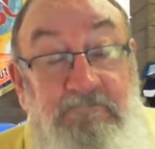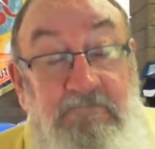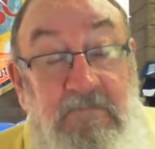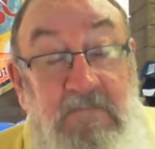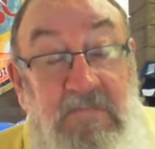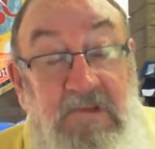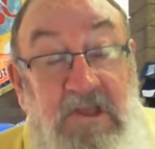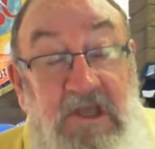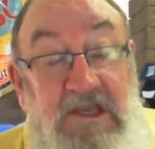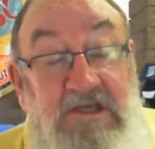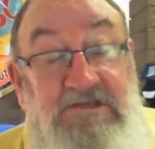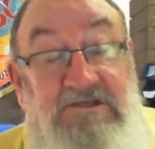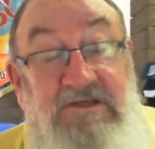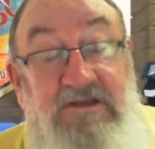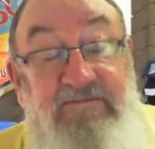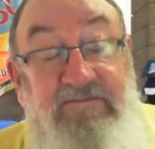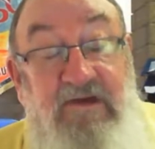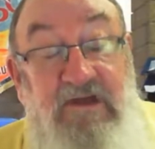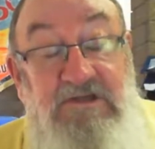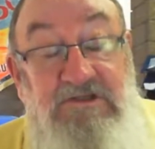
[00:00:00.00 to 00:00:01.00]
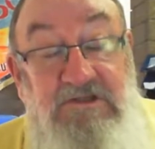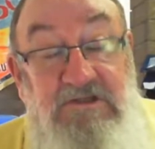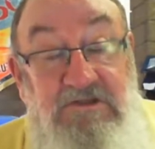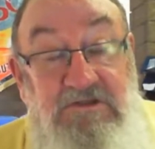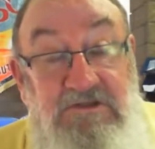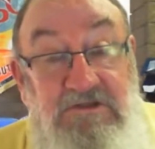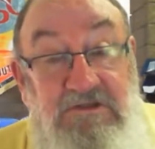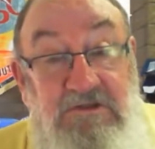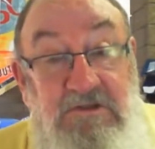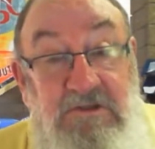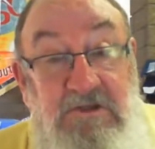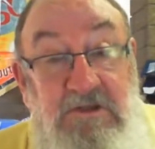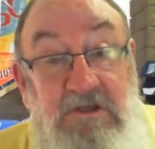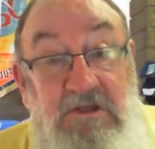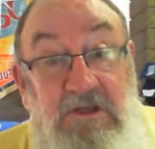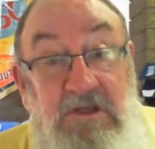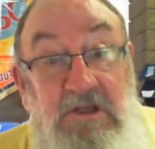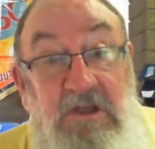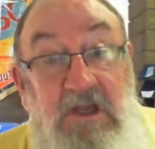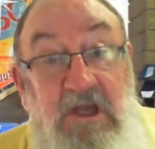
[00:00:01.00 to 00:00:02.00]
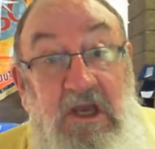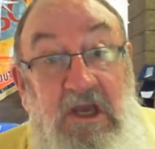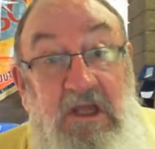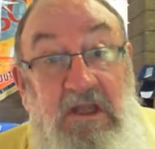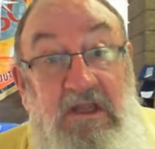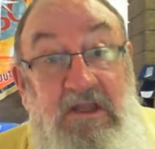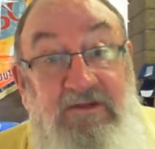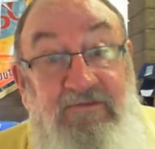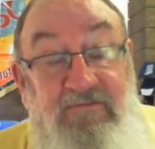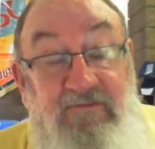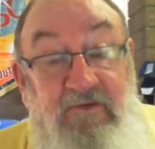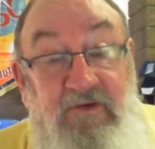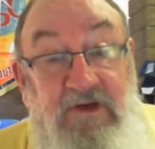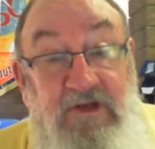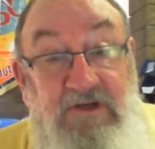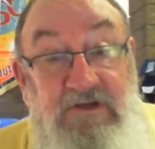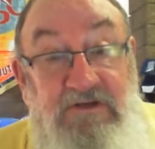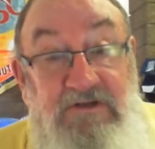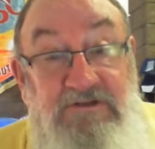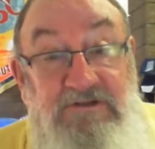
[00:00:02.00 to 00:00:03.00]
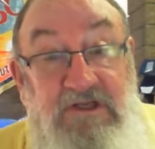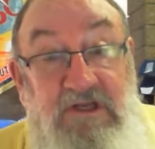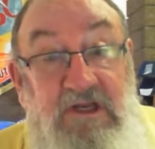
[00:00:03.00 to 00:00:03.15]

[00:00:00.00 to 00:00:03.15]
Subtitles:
excavations. That's very interesting.